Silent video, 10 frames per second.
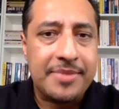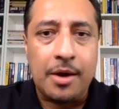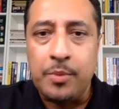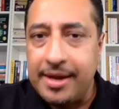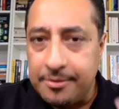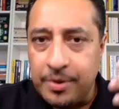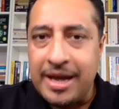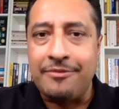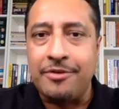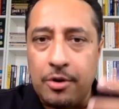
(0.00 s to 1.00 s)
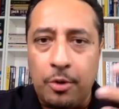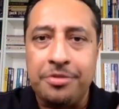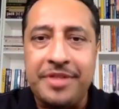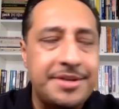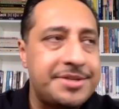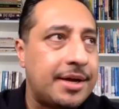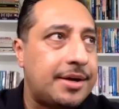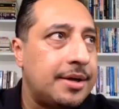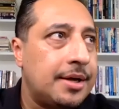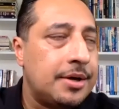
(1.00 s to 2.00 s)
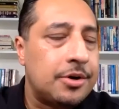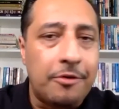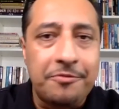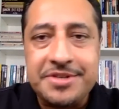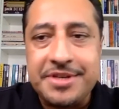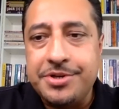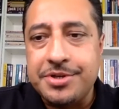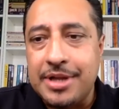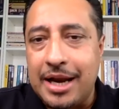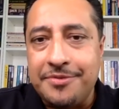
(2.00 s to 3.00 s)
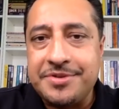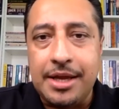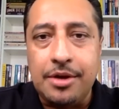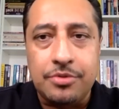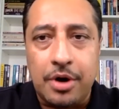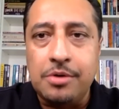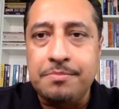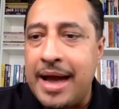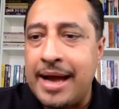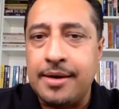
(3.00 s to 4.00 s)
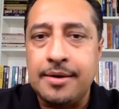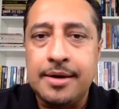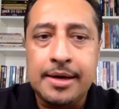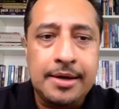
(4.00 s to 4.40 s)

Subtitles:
and we have an authentic conversation that I've seen grown men,